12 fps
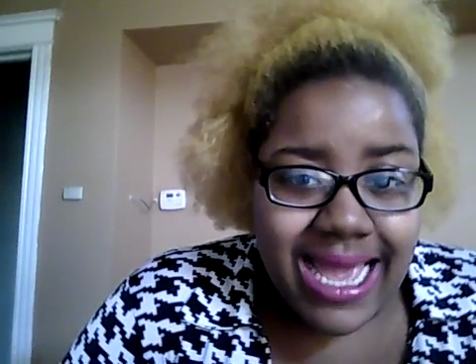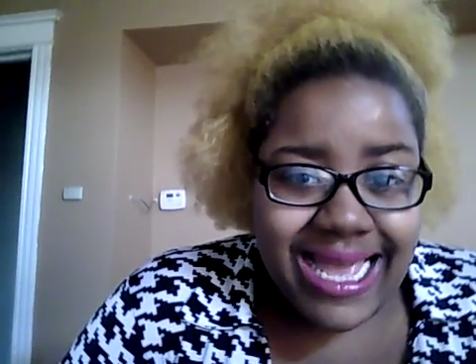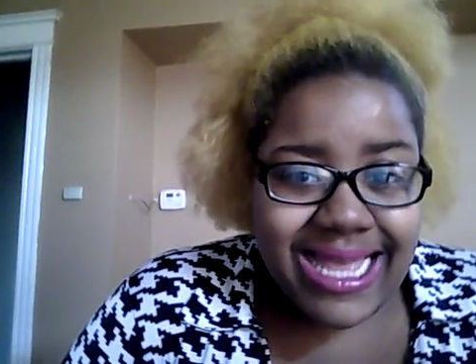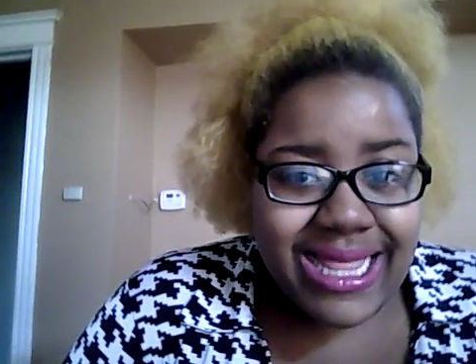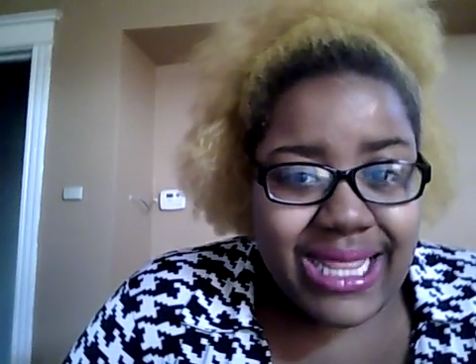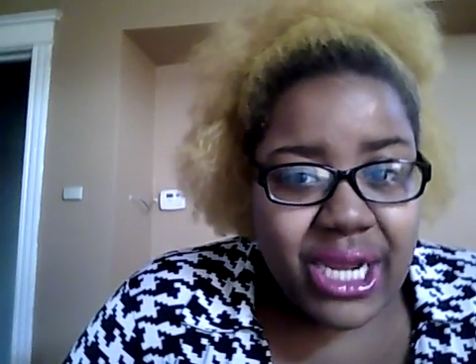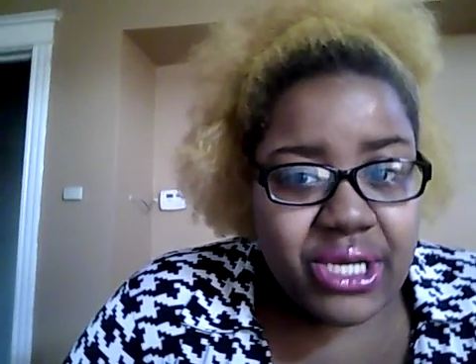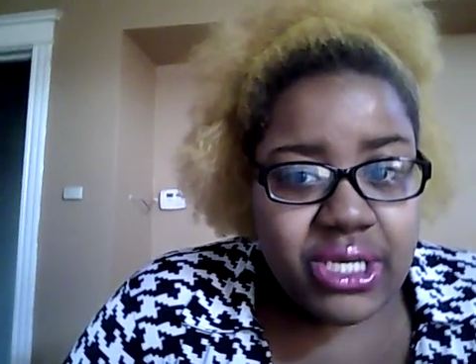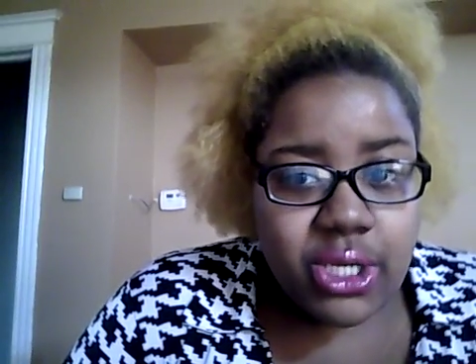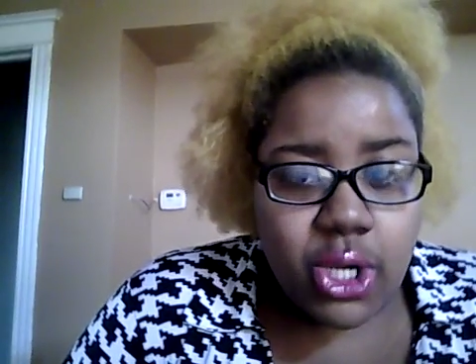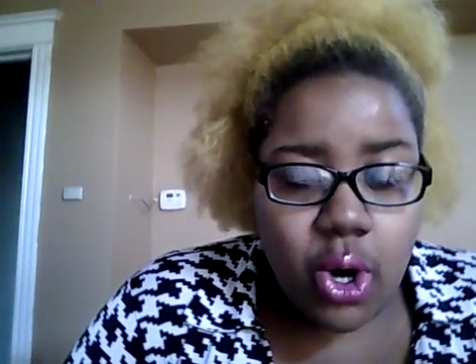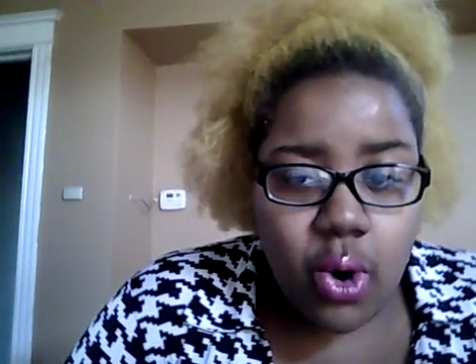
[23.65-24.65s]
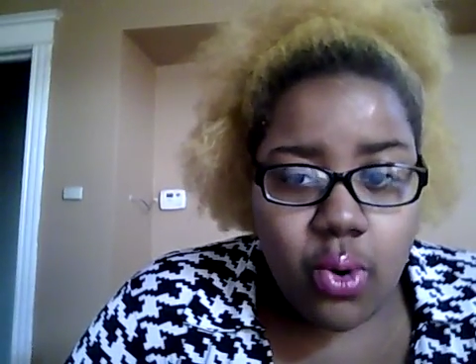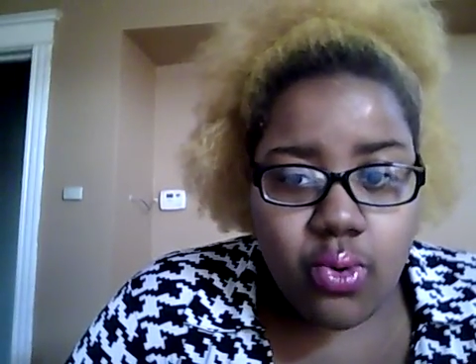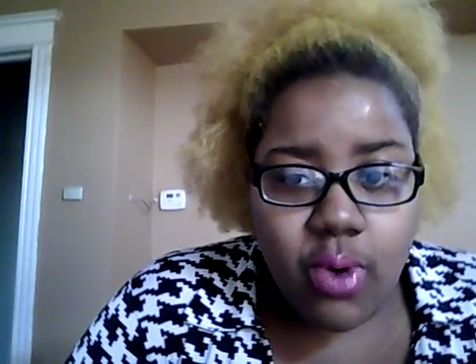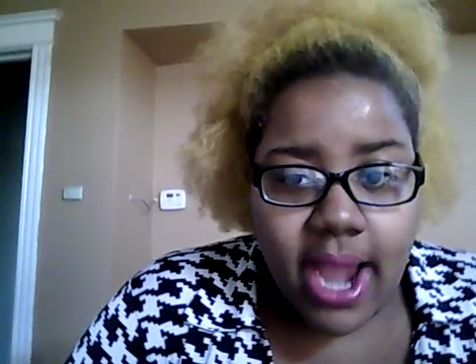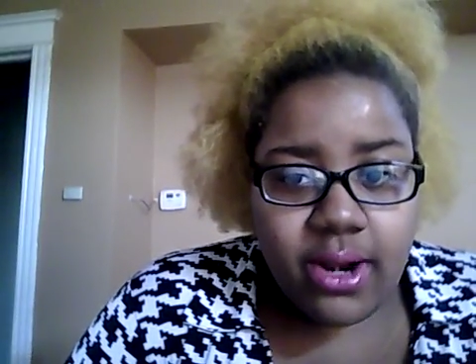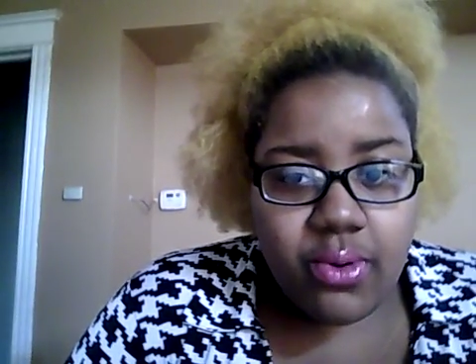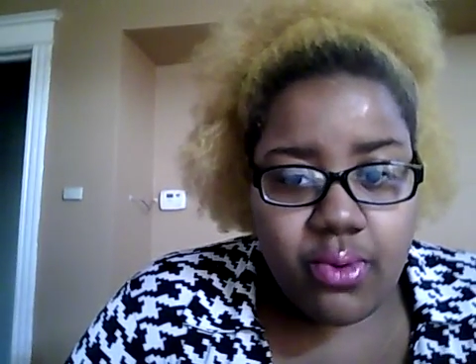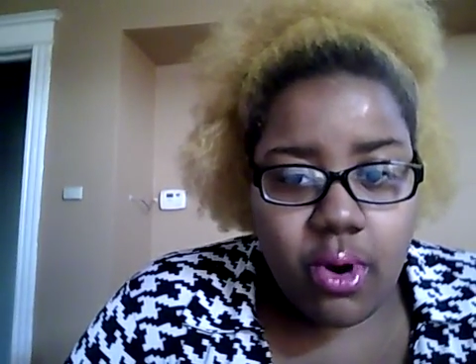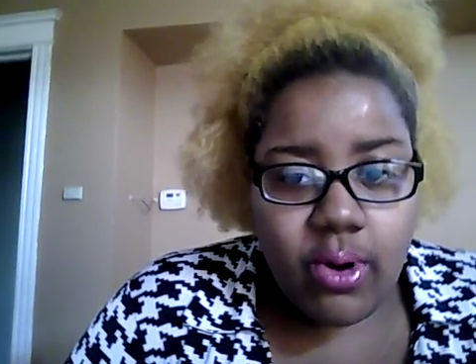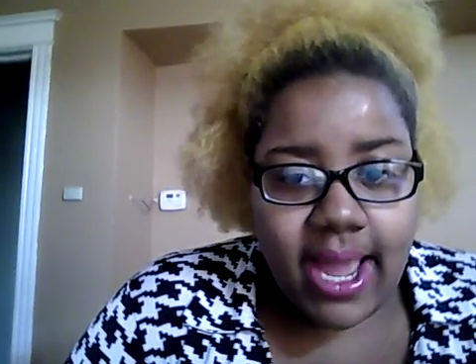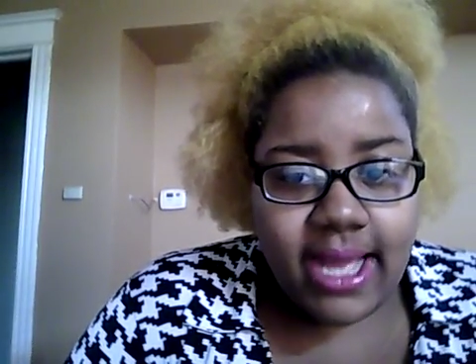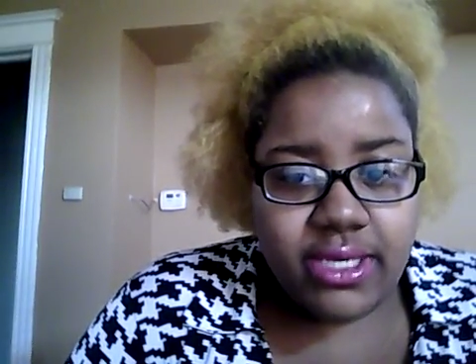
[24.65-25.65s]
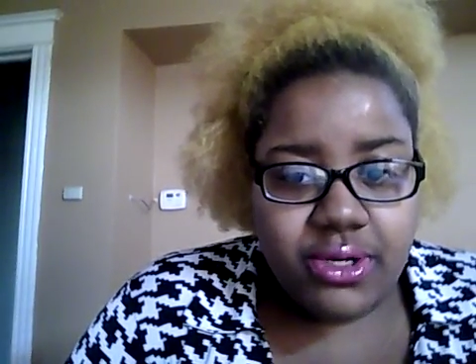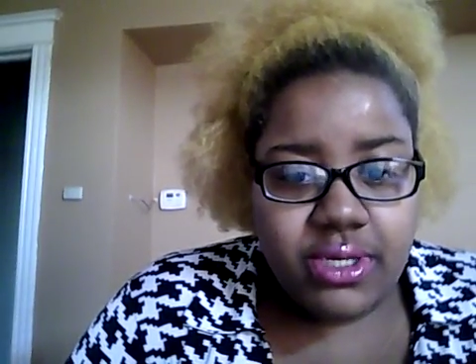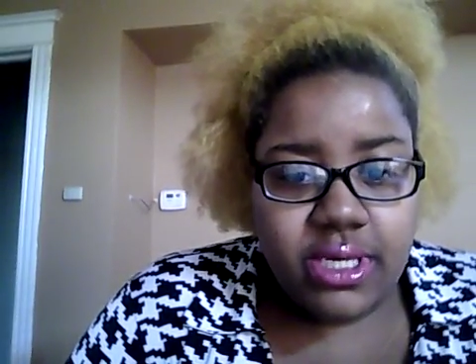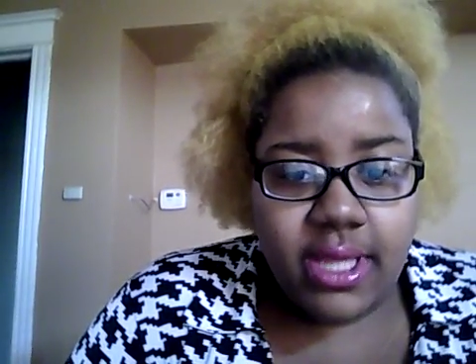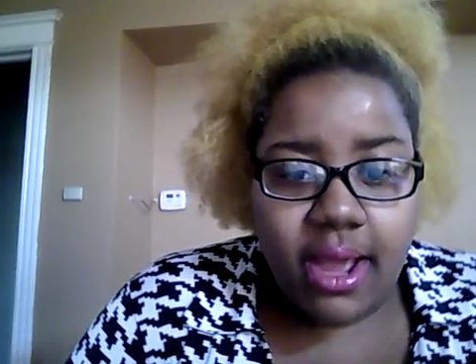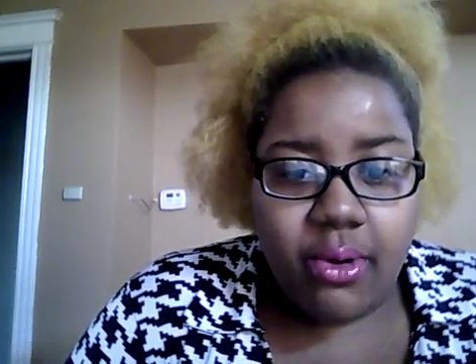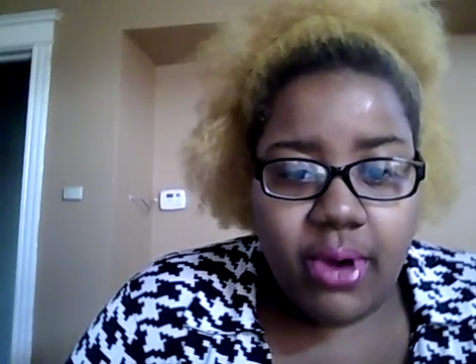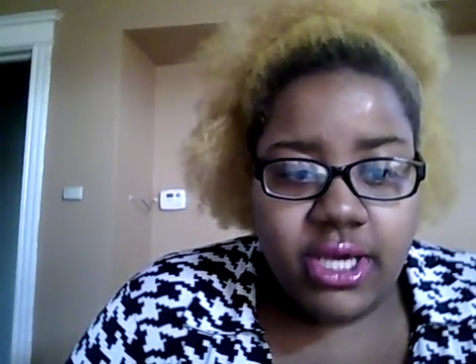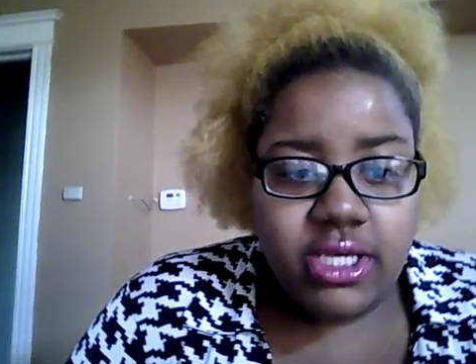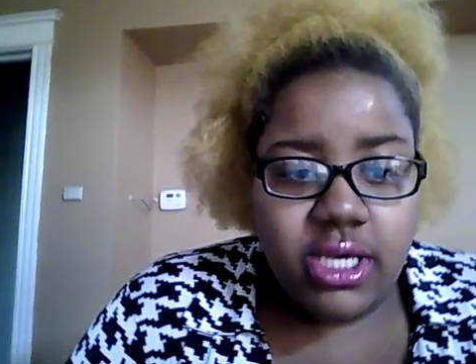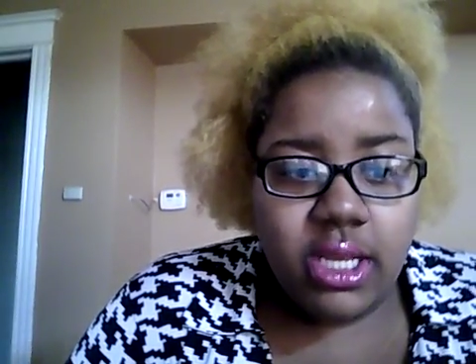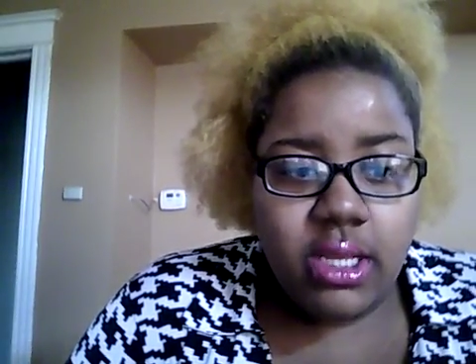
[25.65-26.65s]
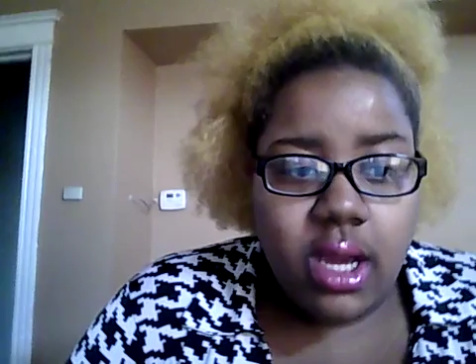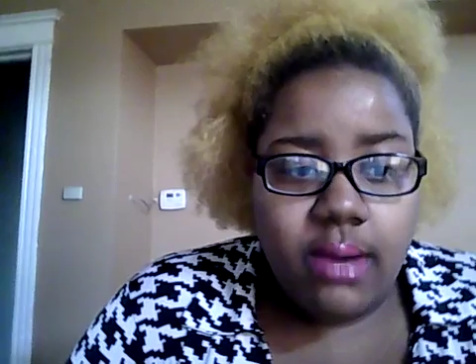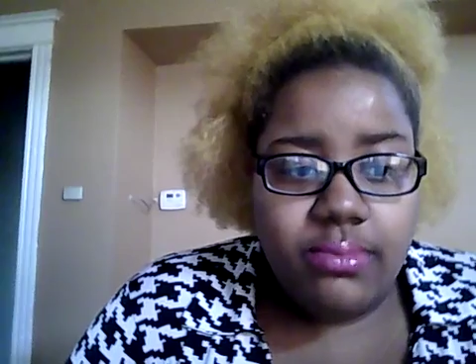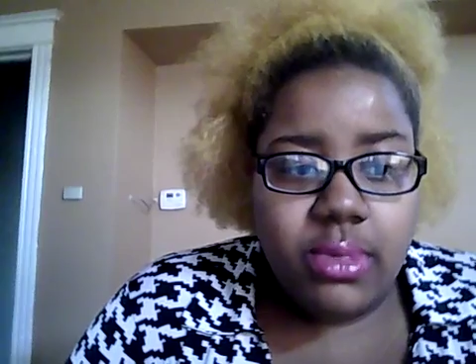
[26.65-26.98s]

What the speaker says: there's no right or wrong answer to that question.